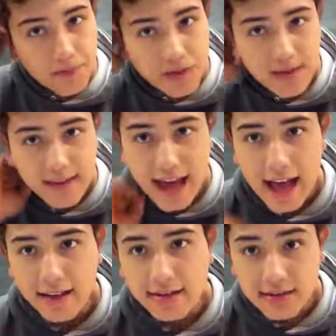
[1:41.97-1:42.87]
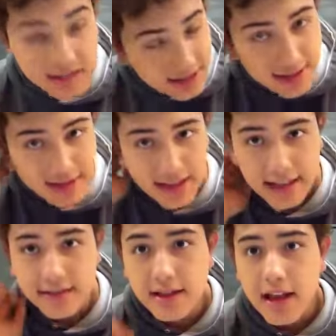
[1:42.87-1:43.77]

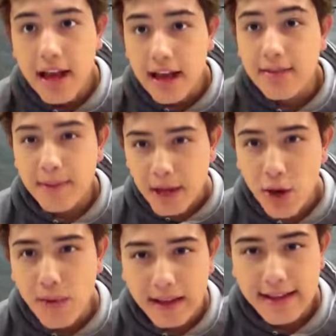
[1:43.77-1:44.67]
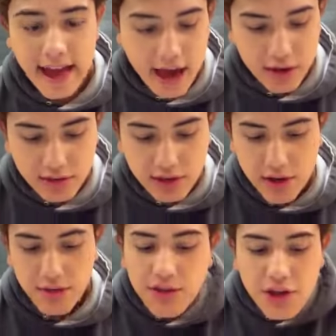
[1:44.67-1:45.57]
statistics, it's been going down.
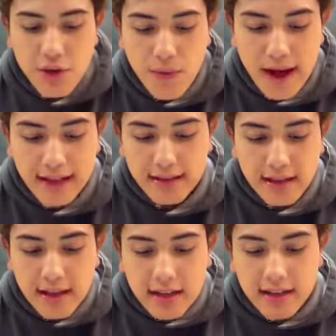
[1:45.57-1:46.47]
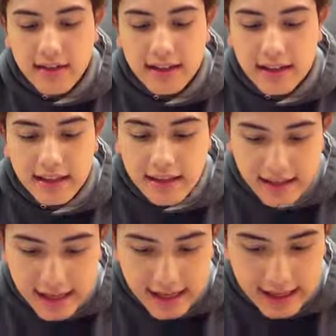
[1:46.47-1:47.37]
So the UN doesn't
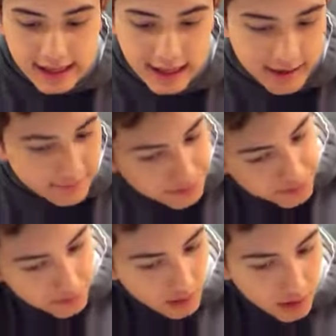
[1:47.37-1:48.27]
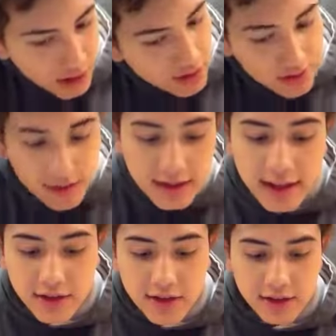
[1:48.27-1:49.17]
need
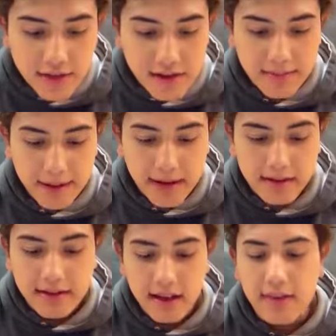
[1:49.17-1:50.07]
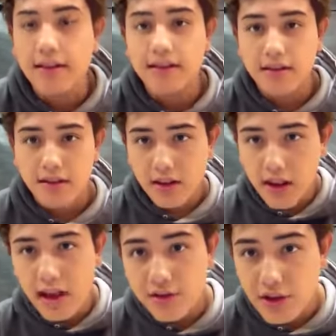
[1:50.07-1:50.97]
to intervene because
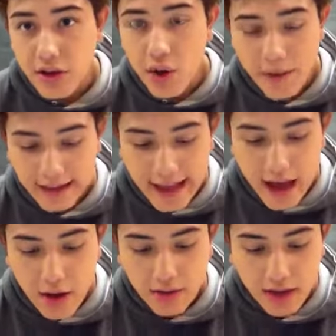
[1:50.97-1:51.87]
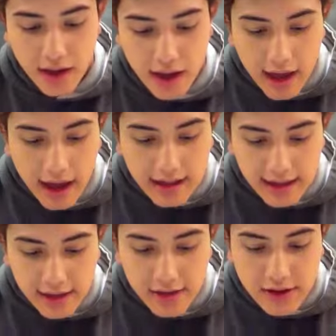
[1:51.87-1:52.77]
it's going down. And
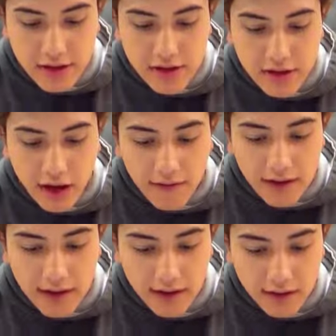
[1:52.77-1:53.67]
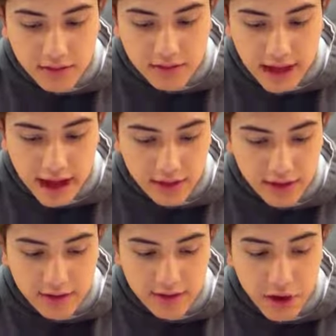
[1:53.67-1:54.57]
each year the dolphin hunt goes down.
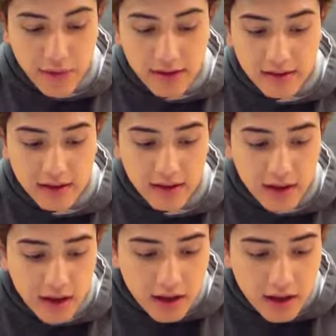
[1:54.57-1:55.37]
There is no reason